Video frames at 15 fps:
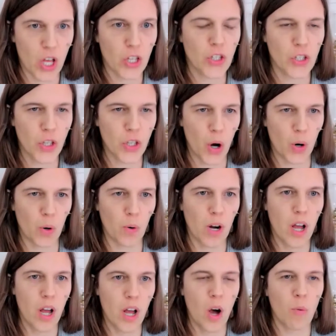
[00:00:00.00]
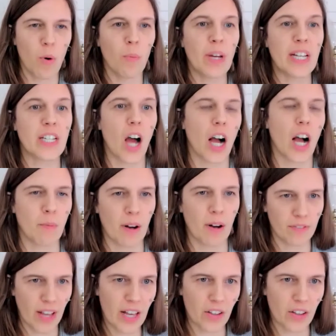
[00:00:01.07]
so when we talk
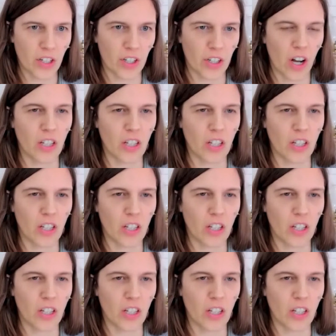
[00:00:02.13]
about failure,